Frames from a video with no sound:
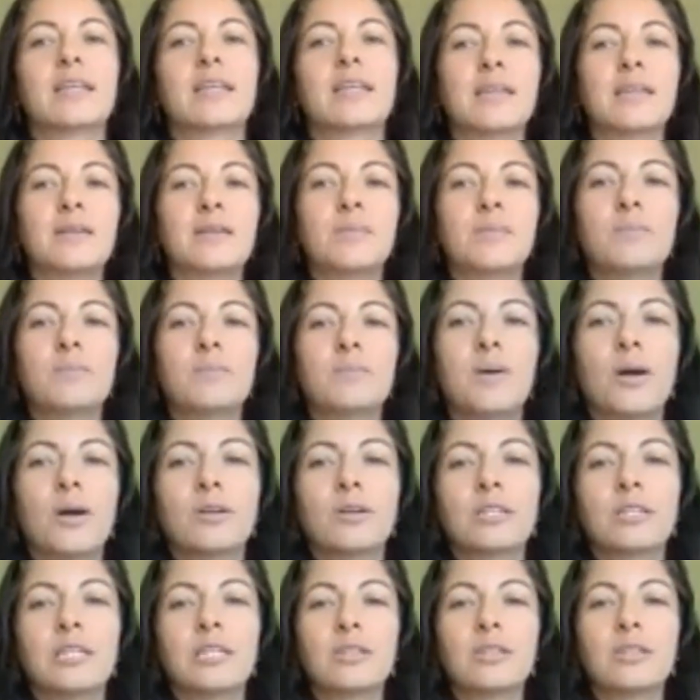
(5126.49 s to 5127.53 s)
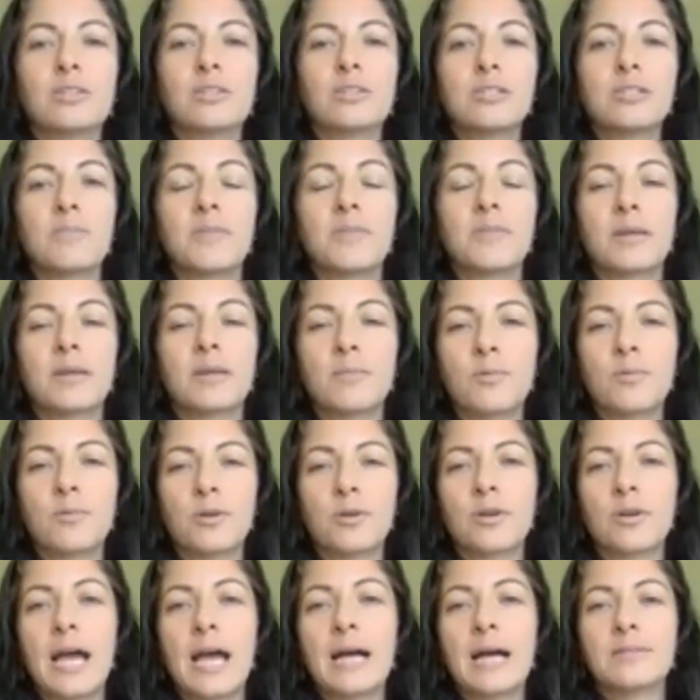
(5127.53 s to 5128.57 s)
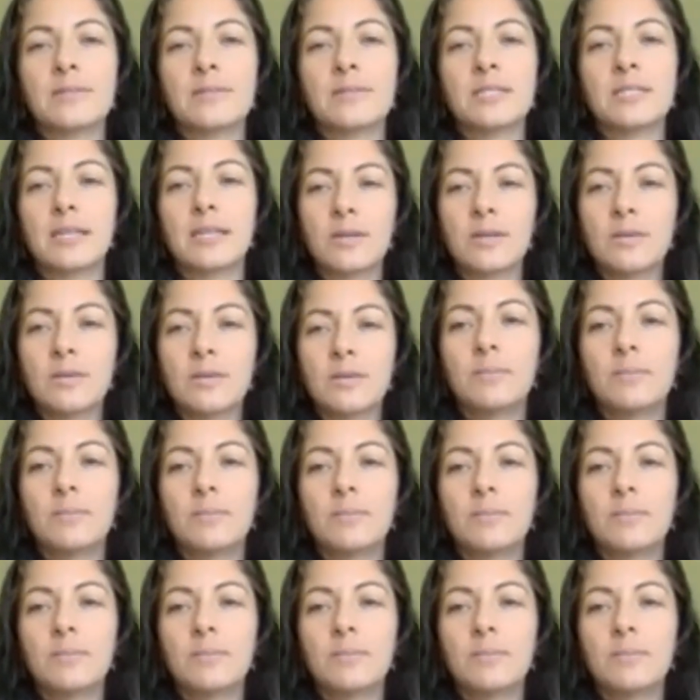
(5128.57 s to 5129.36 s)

then barley or something more grounding